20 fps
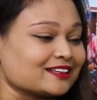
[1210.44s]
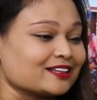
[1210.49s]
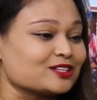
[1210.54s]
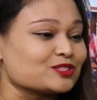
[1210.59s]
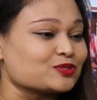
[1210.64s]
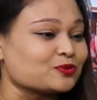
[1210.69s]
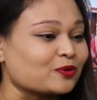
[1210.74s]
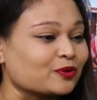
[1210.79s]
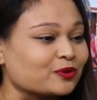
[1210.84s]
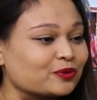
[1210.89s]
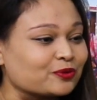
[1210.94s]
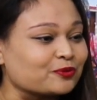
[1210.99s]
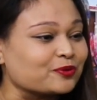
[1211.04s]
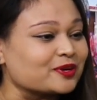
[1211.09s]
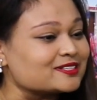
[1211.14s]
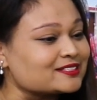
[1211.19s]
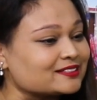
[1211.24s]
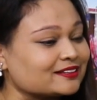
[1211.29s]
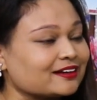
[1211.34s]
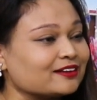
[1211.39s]
And that's one of the
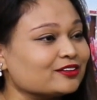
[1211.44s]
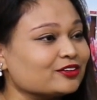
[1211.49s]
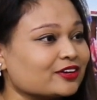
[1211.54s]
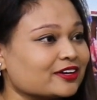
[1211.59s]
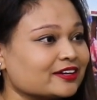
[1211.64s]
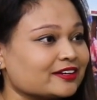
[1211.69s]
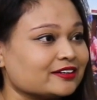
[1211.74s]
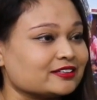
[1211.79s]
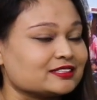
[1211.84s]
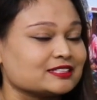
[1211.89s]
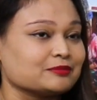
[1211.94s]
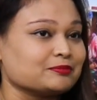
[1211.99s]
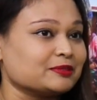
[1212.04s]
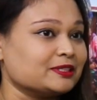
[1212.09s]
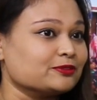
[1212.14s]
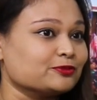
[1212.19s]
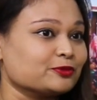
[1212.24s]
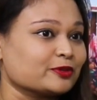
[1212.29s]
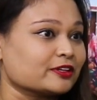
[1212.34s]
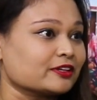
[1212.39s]
ways that I look at it. I
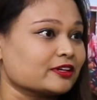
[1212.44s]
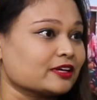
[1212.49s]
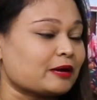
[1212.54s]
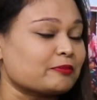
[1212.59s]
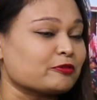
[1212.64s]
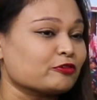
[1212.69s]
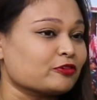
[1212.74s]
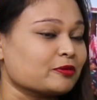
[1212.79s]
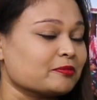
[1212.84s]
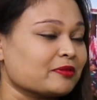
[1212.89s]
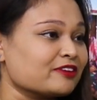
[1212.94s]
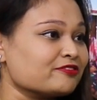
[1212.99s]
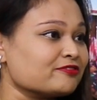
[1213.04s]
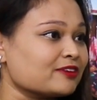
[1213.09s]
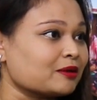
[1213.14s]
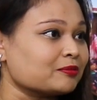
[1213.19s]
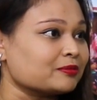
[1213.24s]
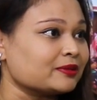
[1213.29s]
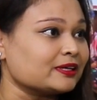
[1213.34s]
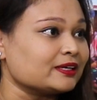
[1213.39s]
mean, with coming from my
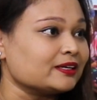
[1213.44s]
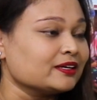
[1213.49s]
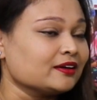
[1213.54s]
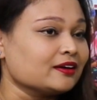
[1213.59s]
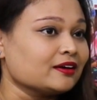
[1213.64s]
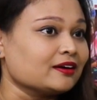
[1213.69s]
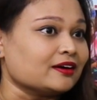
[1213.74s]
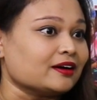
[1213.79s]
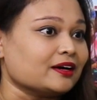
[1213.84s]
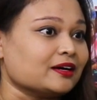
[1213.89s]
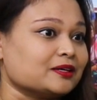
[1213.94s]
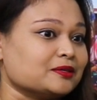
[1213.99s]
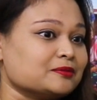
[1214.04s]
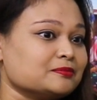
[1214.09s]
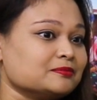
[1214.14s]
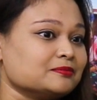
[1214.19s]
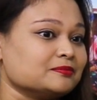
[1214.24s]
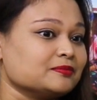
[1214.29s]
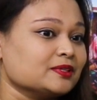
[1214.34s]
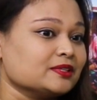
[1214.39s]
family,
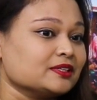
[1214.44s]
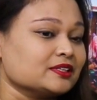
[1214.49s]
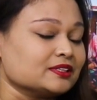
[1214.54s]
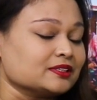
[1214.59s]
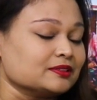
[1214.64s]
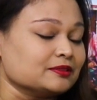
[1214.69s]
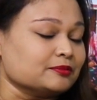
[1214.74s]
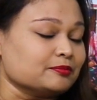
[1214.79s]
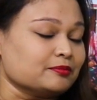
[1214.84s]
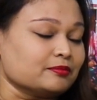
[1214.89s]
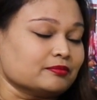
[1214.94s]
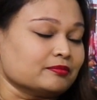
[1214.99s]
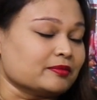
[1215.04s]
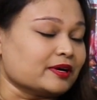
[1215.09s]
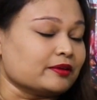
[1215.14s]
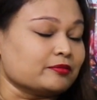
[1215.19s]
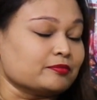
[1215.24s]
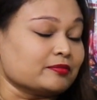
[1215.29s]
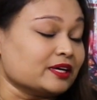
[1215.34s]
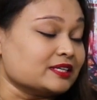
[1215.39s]

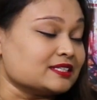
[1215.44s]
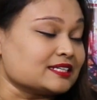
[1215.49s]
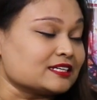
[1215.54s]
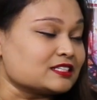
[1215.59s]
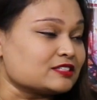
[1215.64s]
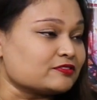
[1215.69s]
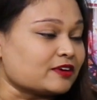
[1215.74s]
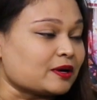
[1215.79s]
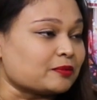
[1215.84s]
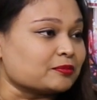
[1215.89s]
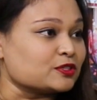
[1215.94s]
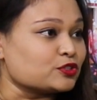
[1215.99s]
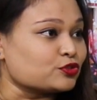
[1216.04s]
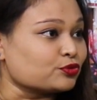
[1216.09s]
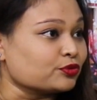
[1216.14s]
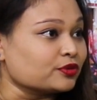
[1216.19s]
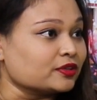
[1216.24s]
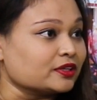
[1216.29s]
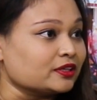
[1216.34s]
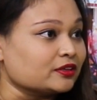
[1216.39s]
my dad's family is a
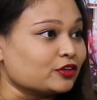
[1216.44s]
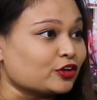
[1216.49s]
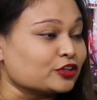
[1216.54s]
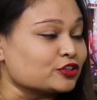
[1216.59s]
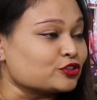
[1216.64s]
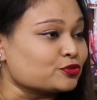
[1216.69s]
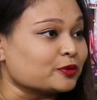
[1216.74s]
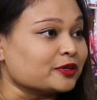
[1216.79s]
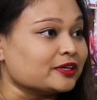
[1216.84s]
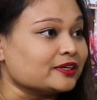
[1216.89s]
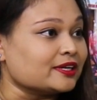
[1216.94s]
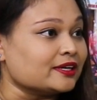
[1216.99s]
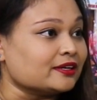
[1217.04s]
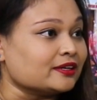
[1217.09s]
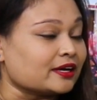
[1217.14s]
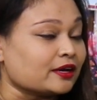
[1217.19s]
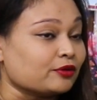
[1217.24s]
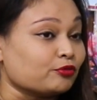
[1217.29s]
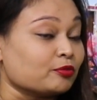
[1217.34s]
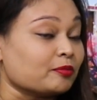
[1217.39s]
really large one,
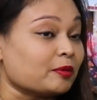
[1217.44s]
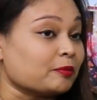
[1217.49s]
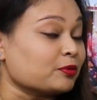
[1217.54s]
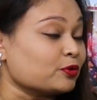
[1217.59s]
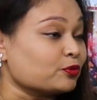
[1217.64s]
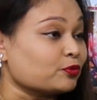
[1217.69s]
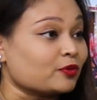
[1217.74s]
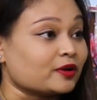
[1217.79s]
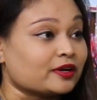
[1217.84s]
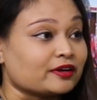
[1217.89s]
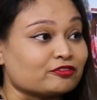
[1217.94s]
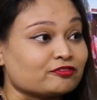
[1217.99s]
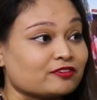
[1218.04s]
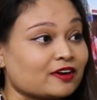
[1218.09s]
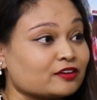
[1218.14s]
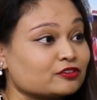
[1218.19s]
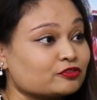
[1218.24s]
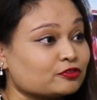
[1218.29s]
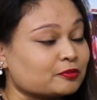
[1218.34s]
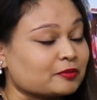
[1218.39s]
and I remembered when I
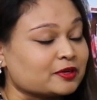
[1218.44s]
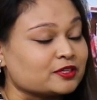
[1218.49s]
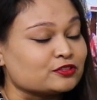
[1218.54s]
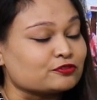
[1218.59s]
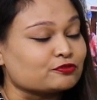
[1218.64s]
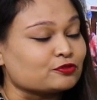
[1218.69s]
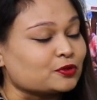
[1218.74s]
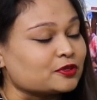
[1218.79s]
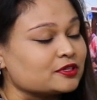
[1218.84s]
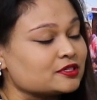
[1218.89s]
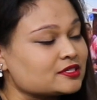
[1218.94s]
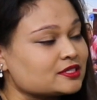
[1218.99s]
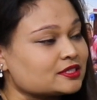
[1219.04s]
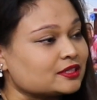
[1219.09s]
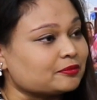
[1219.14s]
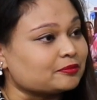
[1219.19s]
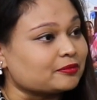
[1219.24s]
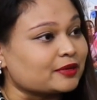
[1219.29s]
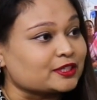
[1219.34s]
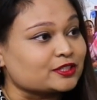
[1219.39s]
filed for my divorce,
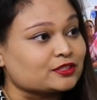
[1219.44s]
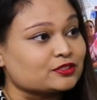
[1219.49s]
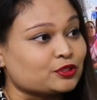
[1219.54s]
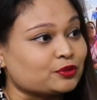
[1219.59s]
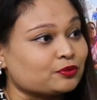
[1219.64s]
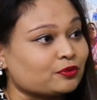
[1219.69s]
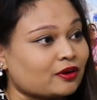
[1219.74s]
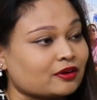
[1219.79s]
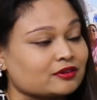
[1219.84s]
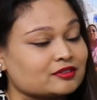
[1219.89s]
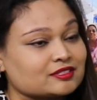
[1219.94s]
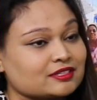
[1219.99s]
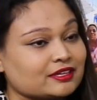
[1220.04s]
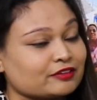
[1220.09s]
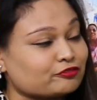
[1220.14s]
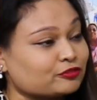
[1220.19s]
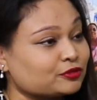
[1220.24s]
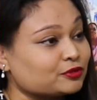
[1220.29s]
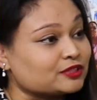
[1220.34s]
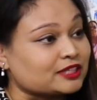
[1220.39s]
my two aunts, they
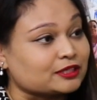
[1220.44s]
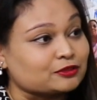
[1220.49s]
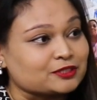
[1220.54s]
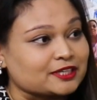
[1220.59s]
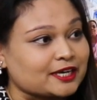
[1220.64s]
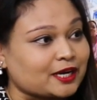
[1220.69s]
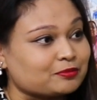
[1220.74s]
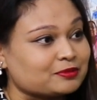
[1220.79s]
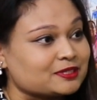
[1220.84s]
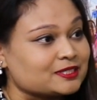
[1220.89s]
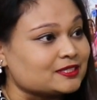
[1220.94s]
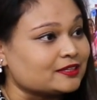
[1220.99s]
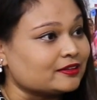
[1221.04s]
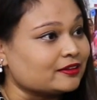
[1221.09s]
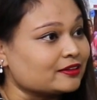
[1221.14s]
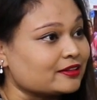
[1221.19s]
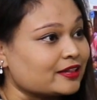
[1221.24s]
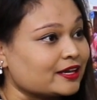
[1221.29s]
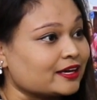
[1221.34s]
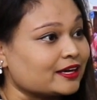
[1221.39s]
flew down to
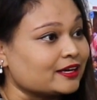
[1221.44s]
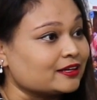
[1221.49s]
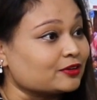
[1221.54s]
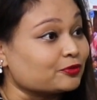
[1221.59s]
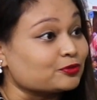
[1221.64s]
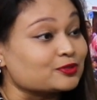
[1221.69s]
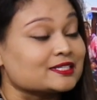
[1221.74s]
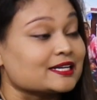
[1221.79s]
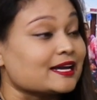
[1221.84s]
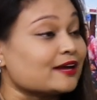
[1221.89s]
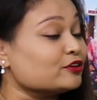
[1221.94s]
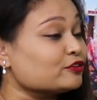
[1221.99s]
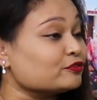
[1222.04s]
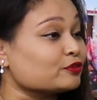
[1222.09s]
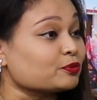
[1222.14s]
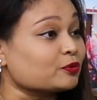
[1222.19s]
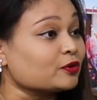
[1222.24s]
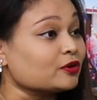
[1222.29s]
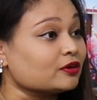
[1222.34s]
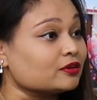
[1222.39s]
Edmonton thinking that was the end of
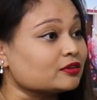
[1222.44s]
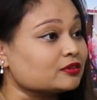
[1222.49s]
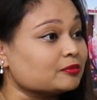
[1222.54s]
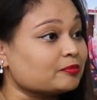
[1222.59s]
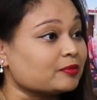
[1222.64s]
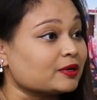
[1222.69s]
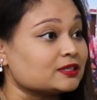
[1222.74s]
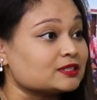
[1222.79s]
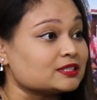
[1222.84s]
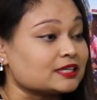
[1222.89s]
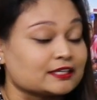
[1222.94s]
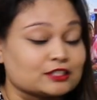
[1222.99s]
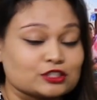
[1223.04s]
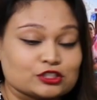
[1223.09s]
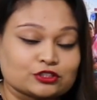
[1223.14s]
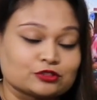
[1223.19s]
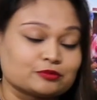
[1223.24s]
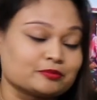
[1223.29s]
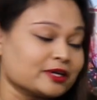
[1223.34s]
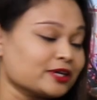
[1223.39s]
the world, but I
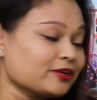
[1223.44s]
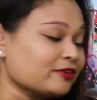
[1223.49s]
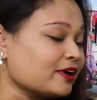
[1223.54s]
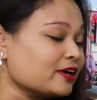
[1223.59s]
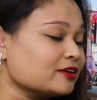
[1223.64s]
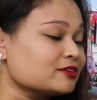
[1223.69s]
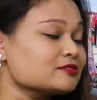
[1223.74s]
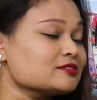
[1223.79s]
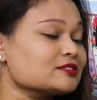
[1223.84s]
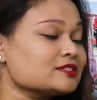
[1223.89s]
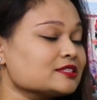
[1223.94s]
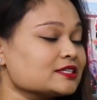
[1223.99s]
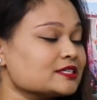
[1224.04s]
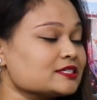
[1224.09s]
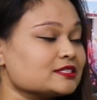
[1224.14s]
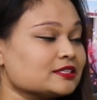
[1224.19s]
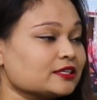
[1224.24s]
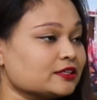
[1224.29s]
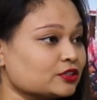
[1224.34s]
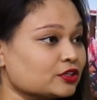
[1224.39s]
stood my grounds and I
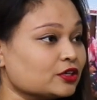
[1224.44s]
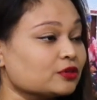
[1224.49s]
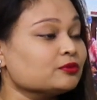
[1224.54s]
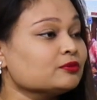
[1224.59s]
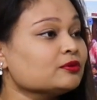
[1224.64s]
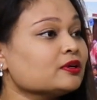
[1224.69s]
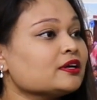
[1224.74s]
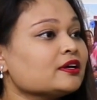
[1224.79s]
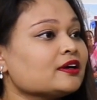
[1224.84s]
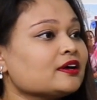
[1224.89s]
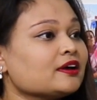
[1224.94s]
said, no,